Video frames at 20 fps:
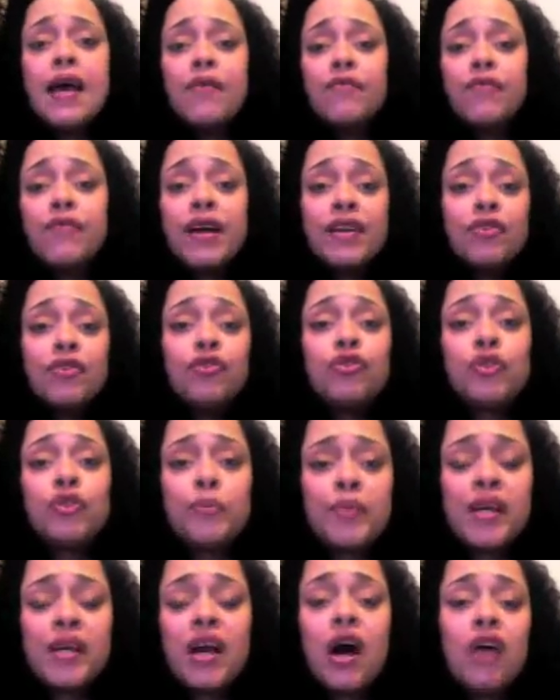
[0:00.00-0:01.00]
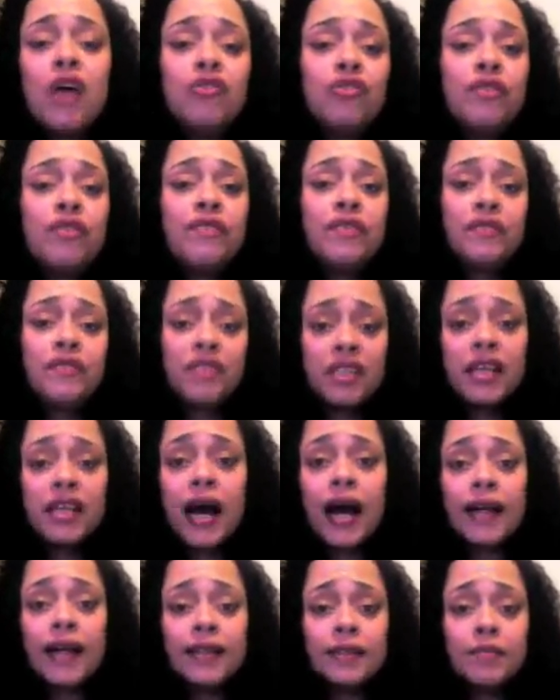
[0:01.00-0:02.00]
Rent used to be
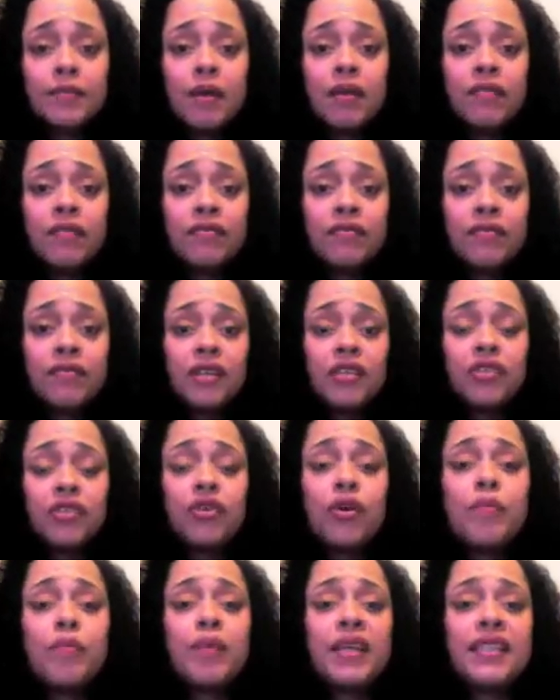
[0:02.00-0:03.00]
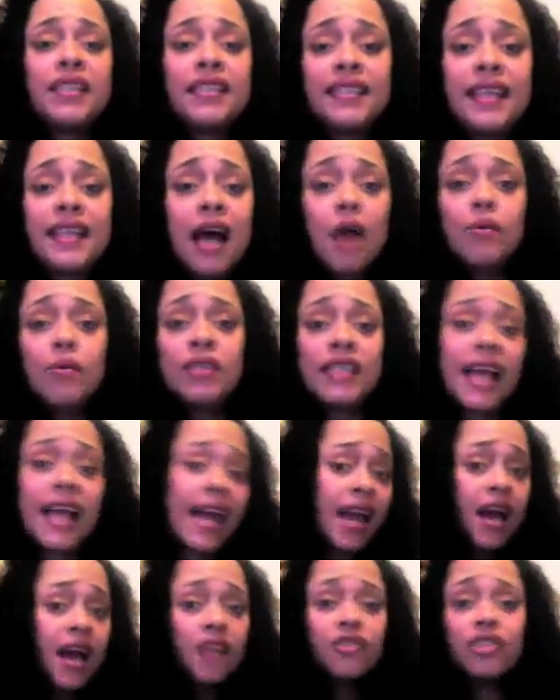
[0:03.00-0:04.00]
$150 a month in certain places. Now it's
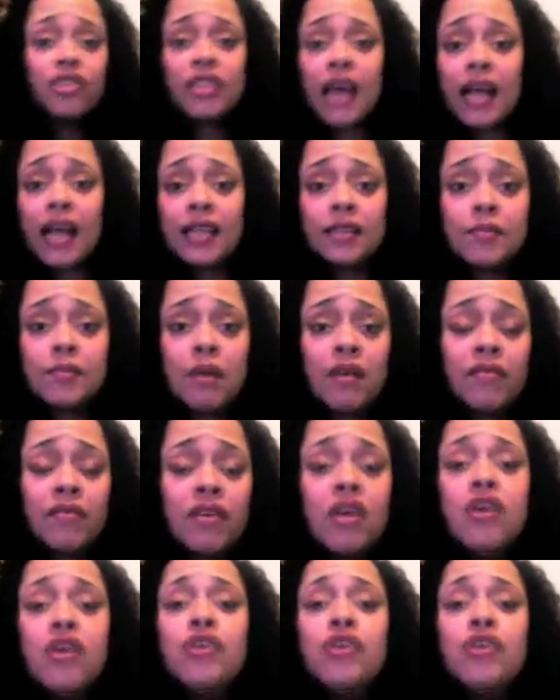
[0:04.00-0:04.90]
$800 a month.